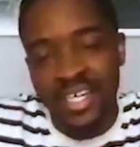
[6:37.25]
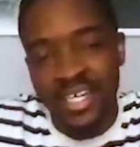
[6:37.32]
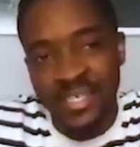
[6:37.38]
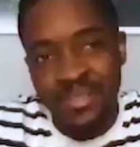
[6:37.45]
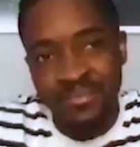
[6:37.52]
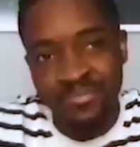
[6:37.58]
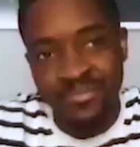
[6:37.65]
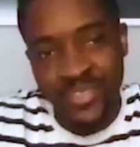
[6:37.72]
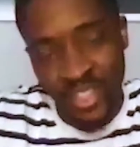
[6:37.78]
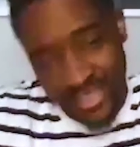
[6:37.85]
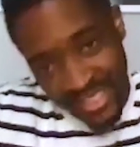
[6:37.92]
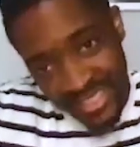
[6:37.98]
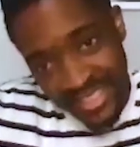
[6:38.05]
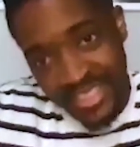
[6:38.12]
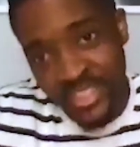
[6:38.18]

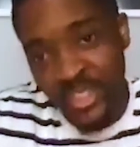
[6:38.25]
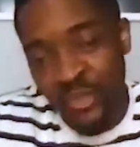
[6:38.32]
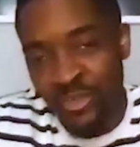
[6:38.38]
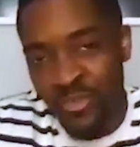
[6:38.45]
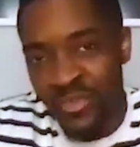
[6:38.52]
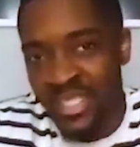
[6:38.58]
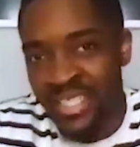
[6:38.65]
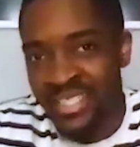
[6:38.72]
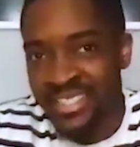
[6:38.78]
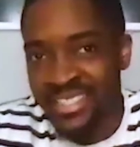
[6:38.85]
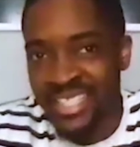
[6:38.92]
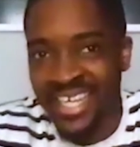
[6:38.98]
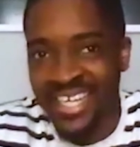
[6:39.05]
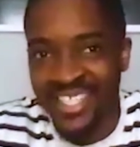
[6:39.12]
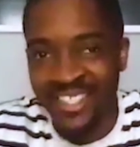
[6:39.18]
So I said, this is not for
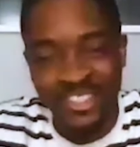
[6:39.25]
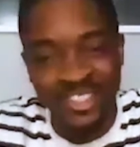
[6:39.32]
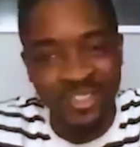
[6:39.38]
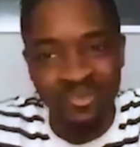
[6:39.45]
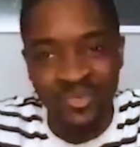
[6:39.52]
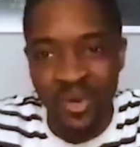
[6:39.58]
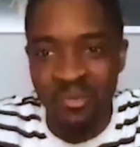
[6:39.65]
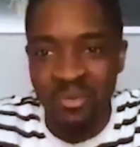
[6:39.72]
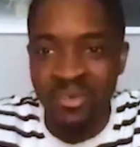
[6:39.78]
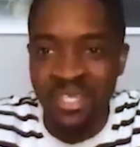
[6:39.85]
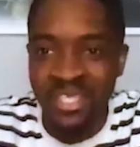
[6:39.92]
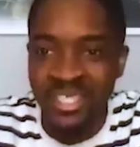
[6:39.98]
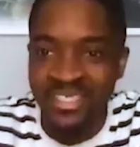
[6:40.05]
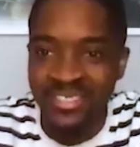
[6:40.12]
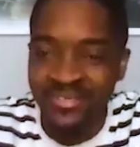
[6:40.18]
me. And it was
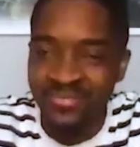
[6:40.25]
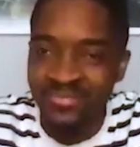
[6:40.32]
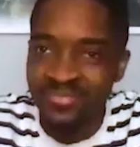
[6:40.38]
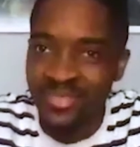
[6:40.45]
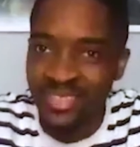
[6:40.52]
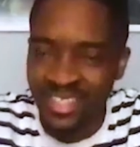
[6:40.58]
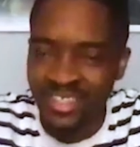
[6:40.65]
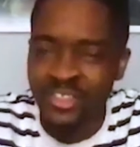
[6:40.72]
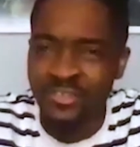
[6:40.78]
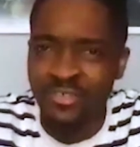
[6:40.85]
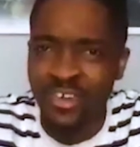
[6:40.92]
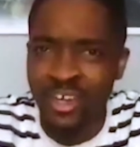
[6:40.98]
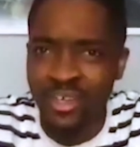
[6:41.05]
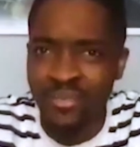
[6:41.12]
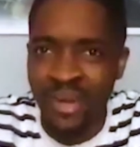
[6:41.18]

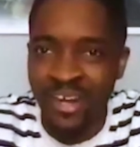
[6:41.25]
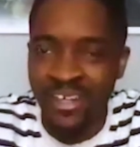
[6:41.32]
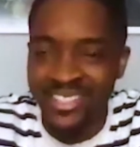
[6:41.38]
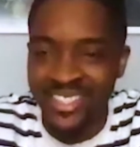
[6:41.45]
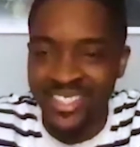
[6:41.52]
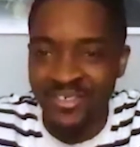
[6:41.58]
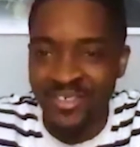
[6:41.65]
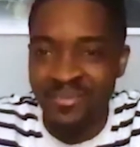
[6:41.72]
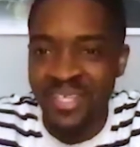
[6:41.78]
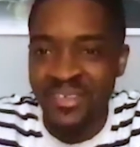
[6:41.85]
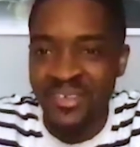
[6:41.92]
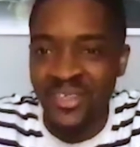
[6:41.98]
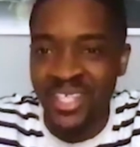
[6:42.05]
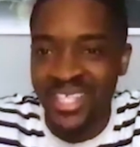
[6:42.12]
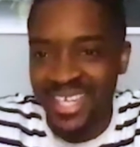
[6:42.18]
very embarrassing for
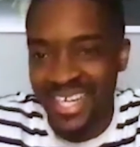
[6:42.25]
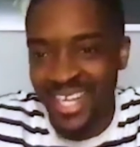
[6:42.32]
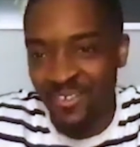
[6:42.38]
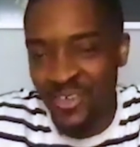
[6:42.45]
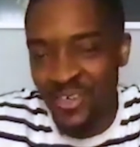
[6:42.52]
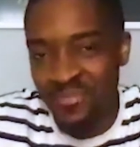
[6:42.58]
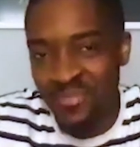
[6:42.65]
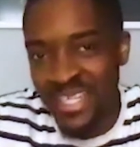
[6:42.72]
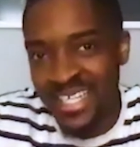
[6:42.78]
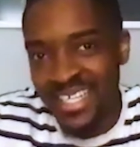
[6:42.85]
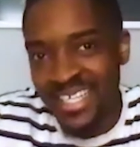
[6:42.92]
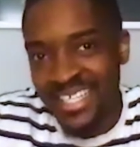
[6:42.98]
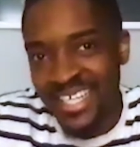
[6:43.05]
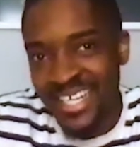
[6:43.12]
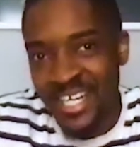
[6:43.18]
me walking out that room.
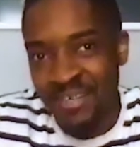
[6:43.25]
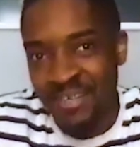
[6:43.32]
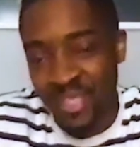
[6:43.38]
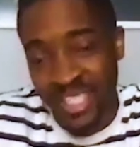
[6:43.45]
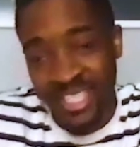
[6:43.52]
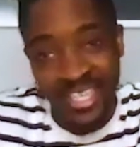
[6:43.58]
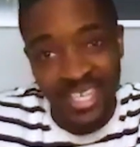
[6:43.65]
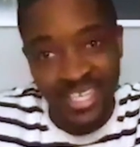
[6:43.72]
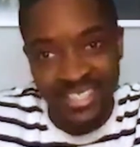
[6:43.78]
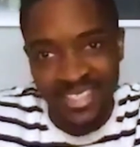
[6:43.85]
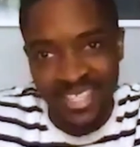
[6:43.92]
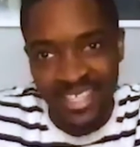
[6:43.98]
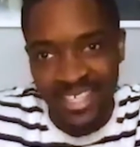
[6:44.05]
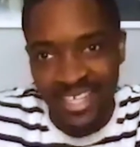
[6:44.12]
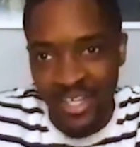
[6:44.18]
But the
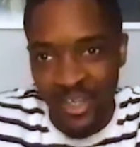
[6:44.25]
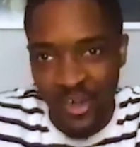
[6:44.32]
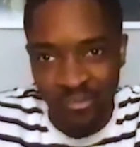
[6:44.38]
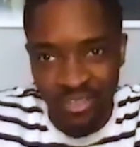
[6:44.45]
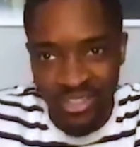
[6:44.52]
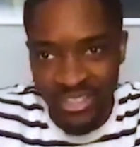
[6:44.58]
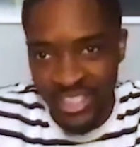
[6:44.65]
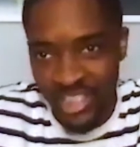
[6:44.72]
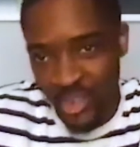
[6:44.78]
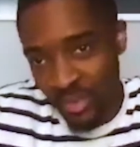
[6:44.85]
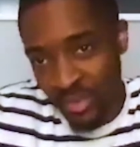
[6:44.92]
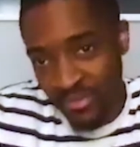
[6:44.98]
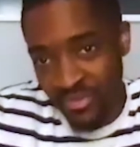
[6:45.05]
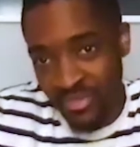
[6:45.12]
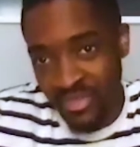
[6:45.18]
next day I had a
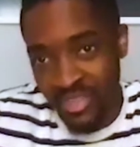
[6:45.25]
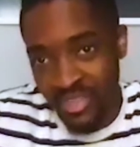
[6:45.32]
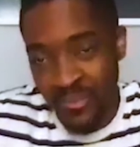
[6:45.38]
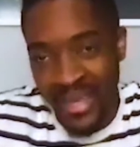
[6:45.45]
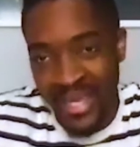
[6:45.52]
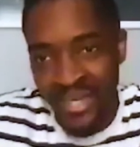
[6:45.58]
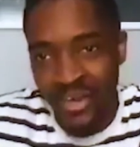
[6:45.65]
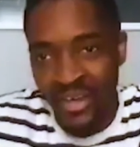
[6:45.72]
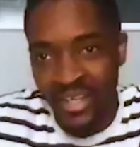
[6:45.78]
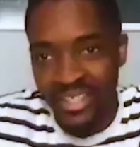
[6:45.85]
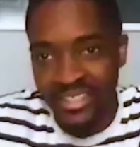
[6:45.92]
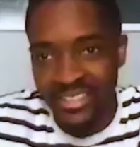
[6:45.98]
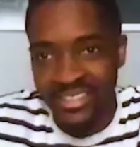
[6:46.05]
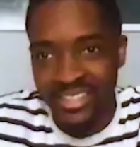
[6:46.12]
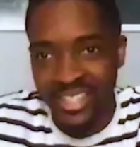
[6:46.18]
conversation with the main
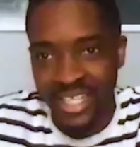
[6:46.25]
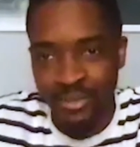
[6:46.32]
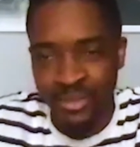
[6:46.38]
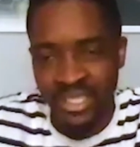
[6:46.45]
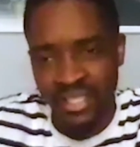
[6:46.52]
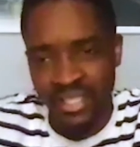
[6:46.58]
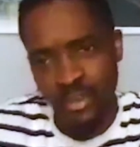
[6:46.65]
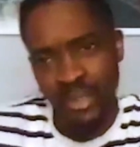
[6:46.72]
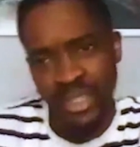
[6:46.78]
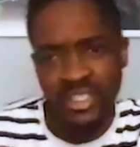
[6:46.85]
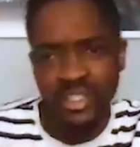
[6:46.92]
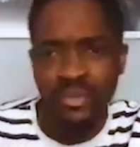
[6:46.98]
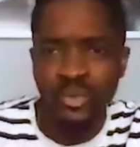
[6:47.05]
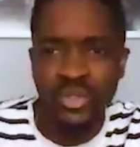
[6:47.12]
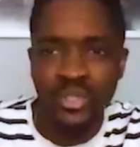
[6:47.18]
artist, and he was like, "So
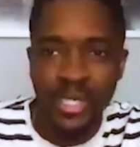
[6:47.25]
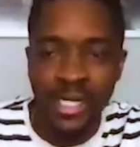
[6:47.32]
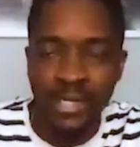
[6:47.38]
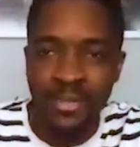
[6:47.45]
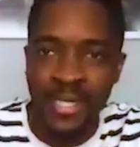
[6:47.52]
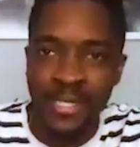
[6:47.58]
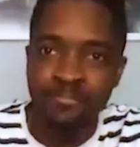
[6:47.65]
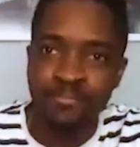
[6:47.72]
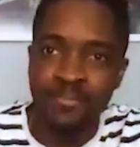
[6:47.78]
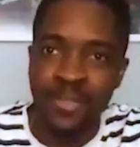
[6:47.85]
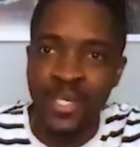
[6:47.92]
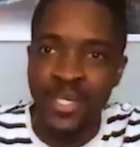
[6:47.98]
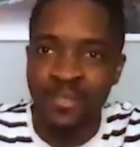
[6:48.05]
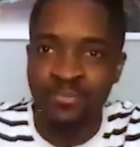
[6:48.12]
why did you walk out, man?"